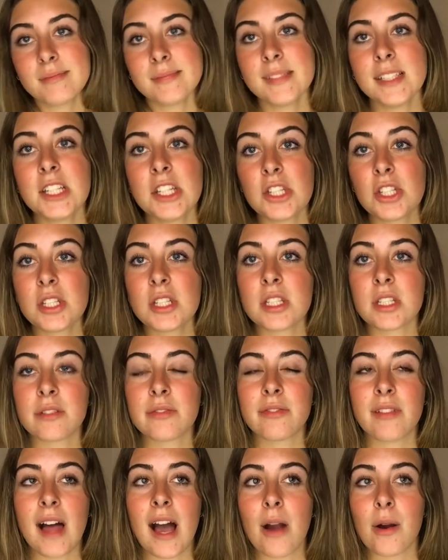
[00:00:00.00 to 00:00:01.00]
It's just a
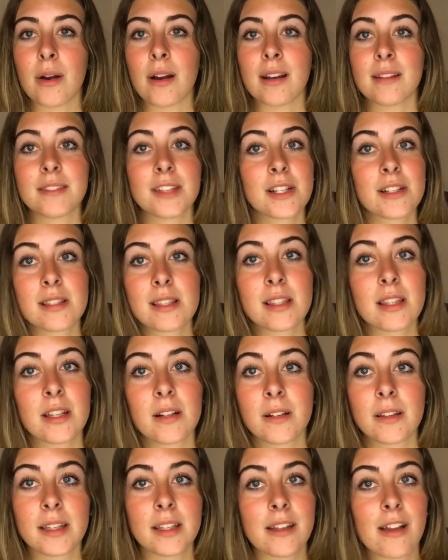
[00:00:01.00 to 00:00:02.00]
flower. There's
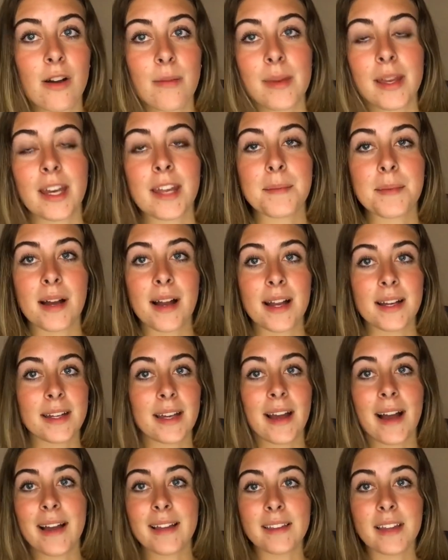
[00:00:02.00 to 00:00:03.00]
literally no meaning behind
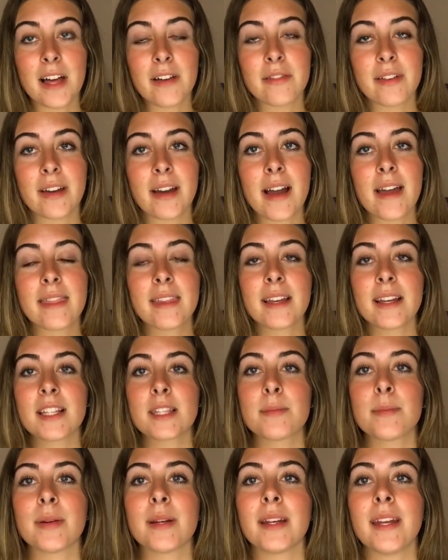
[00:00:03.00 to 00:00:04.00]
it. I love it. I think
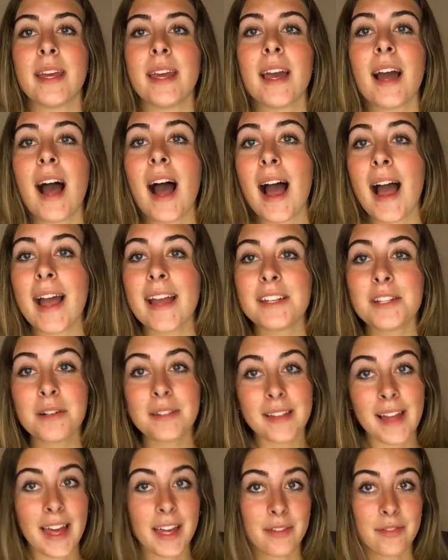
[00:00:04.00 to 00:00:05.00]
it's pretty. I
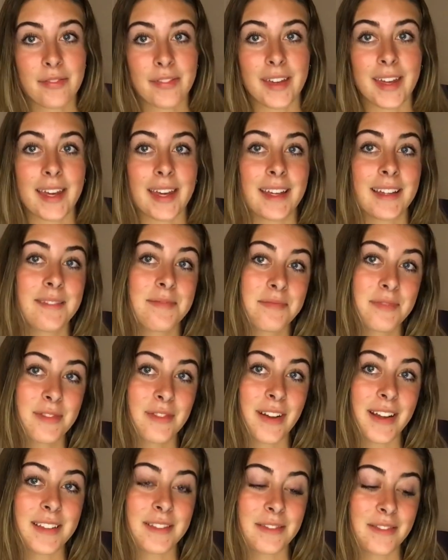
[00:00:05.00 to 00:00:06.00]
don't like feet.
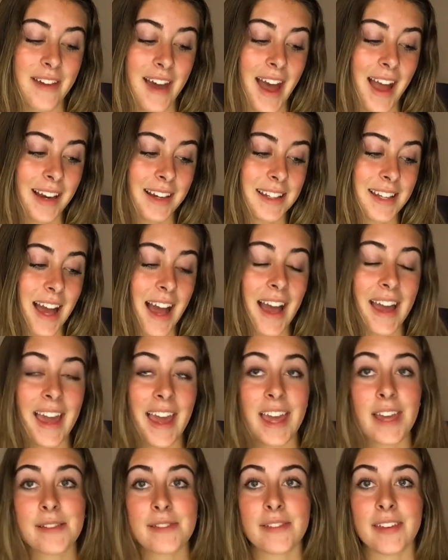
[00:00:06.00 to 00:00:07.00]
Fun fact, I
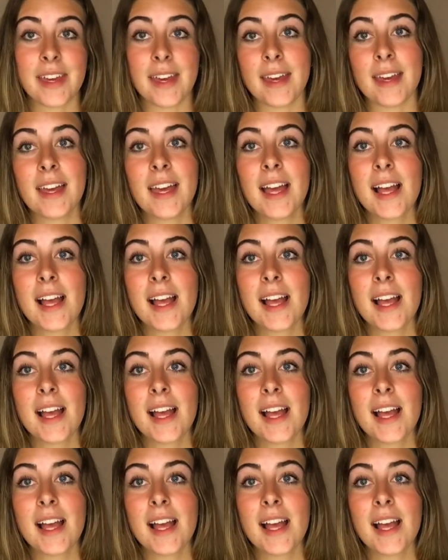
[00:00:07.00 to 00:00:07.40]
hate feet.